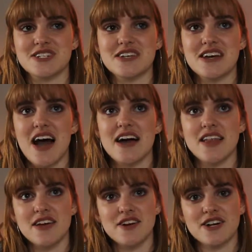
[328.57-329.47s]
I
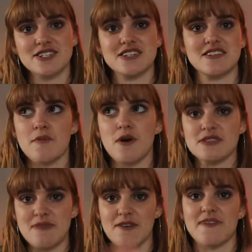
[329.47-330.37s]
like her because she
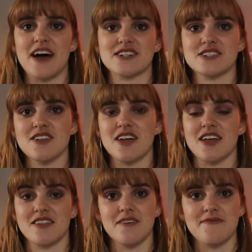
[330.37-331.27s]
posts about fashion a lot,
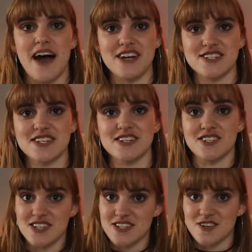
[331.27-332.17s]
and I love fashion, and
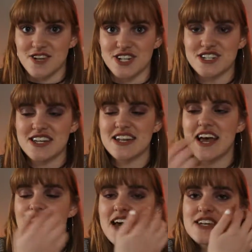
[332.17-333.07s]
she is a
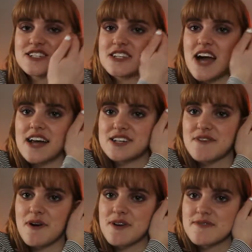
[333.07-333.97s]
Christian. She actually
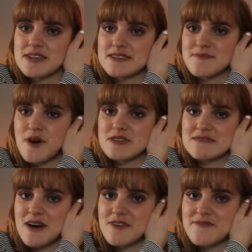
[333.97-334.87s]
wrote a recent
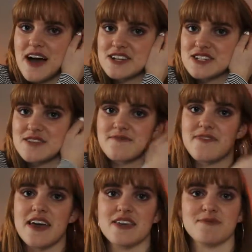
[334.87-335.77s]
post about fashion and
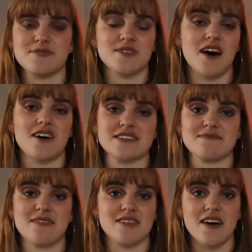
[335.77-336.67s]
faith, which is
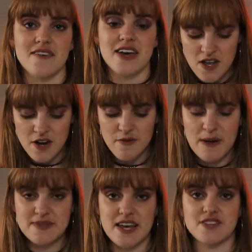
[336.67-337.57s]
awesome. I love it. Her
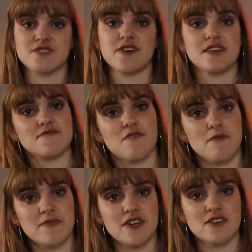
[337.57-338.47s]
website is
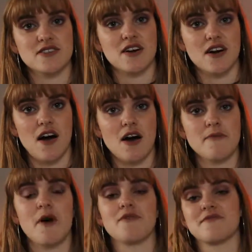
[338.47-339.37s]

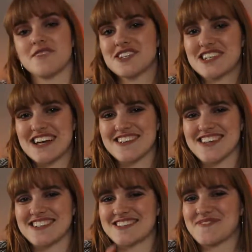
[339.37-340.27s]
gracefulwomanhood.com. Oh, and Felicia
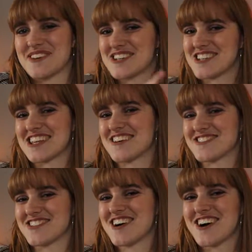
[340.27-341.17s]
Delta is
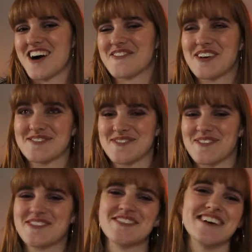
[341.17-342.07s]
FeliciaDelta.com if you guys were
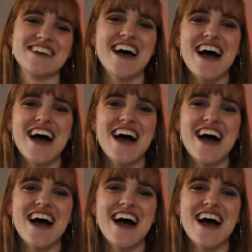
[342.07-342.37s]
wondering.